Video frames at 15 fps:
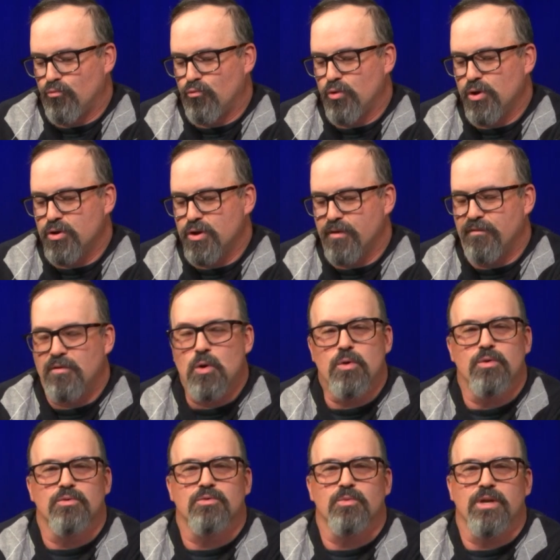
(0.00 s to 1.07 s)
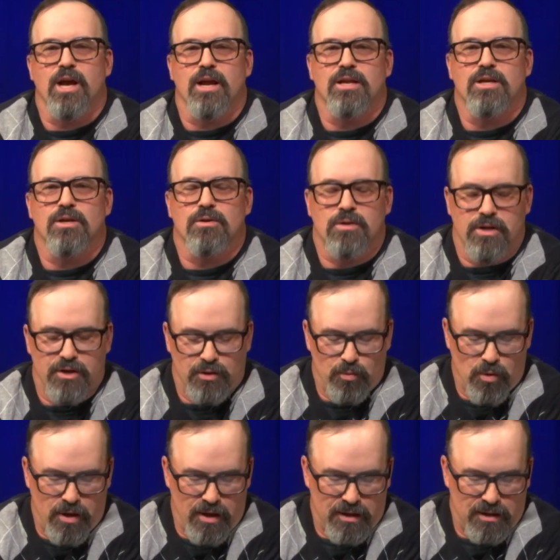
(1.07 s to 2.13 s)
real good photos we got here, I
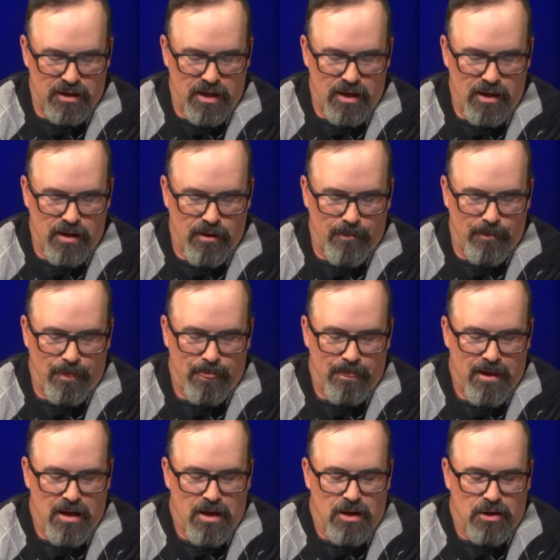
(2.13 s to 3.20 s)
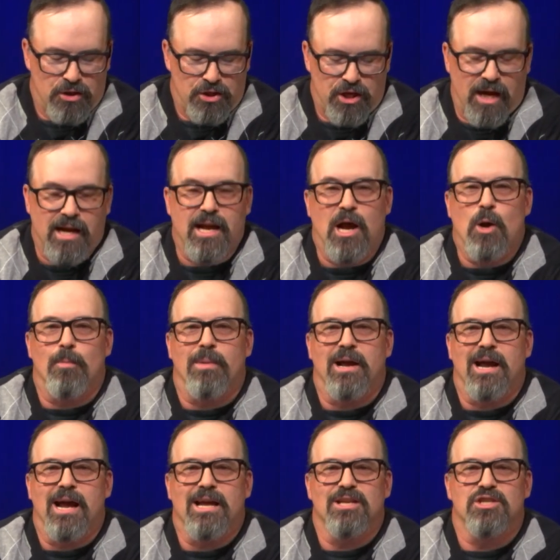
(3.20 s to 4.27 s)
just wanted to say check out
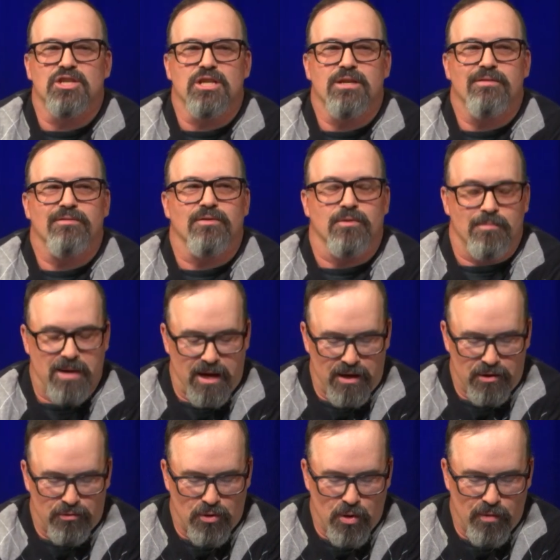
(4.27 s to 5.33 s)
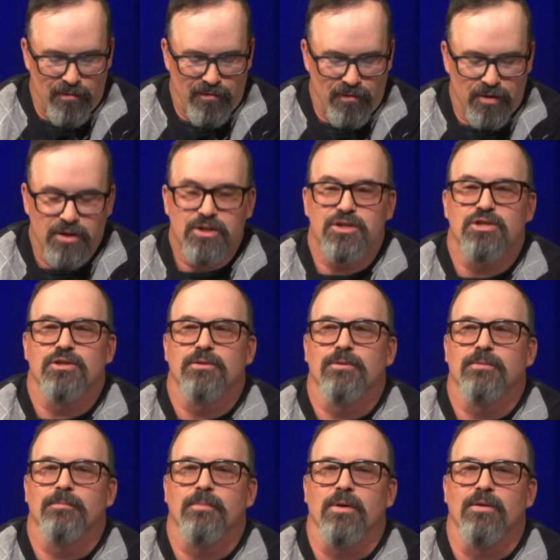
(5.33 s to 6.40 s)
my IG for my drone footage
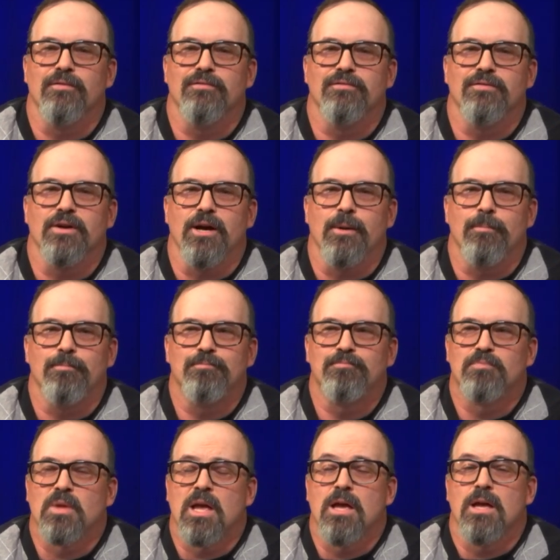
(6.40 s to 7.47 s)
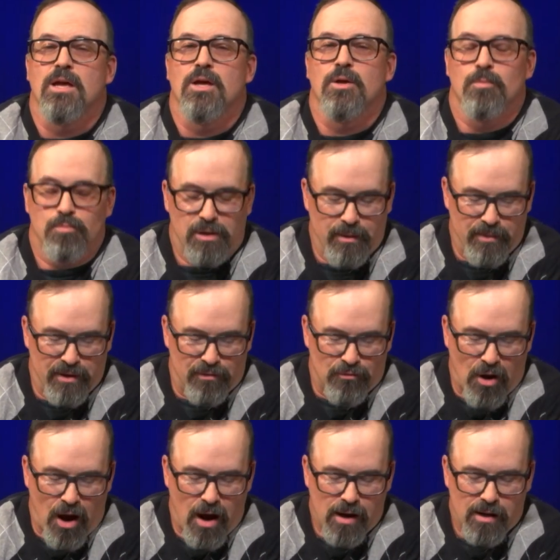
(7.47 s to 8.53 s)
of Plymouth
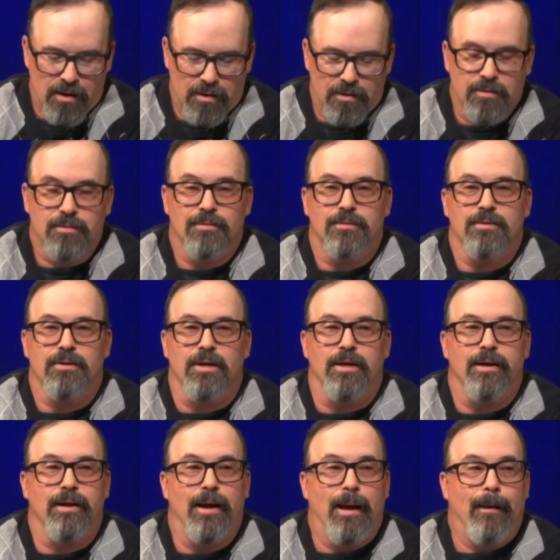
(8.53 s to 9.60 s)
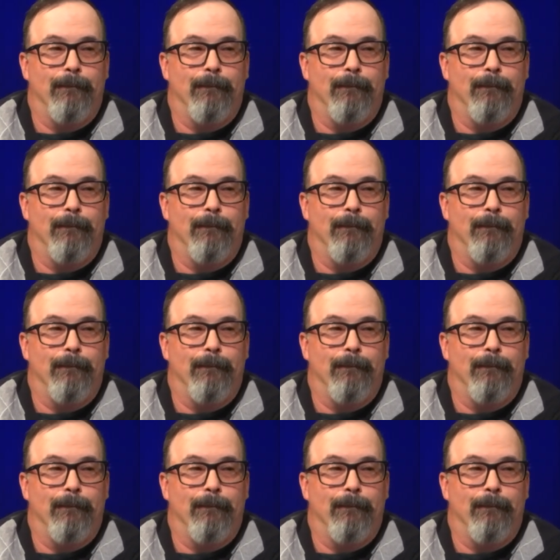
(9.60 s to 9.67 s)
Rock, and